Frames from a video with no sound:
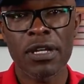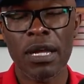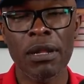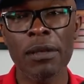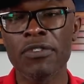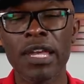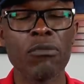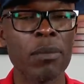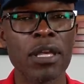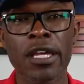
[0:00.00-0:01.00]
I'm not saying
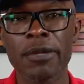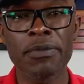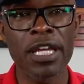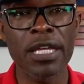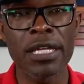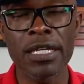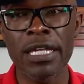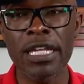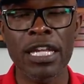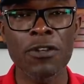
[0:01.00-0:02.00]
women can't play
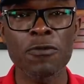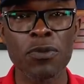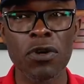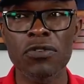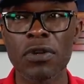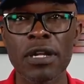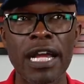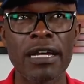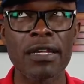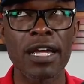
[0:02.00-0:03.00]
any kind of sports or they're
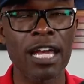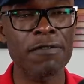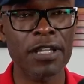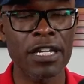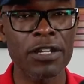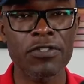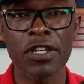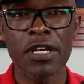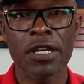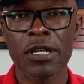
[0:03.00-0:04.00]
not good at athletics,
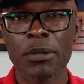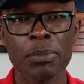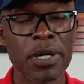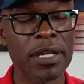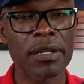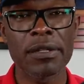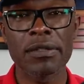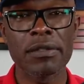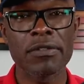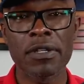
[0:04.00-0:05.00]
but
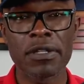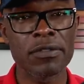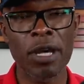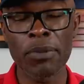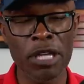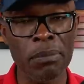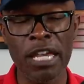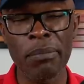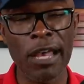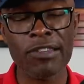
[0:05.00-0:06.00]
the
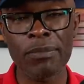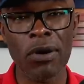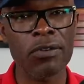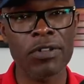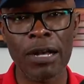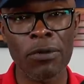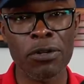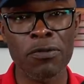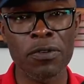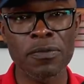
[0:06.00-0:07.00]
WNBA basketball is not one
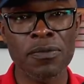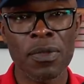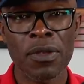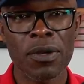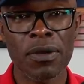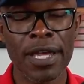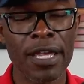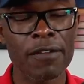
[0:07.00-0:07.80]
of them, okay?